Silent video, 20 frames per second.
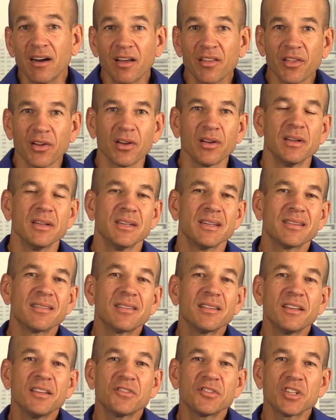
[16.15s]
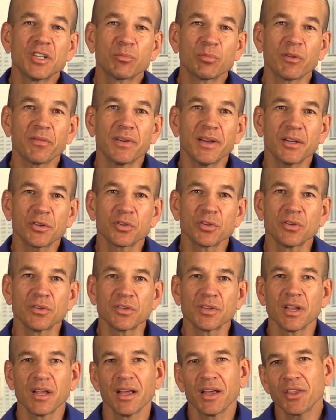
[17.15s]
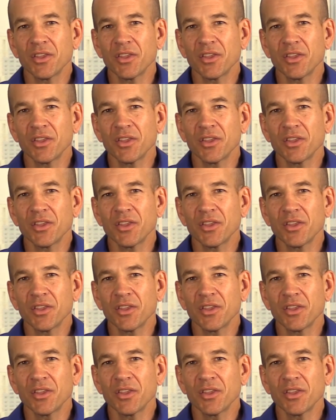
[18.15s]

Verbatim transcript: other seasoned professionals,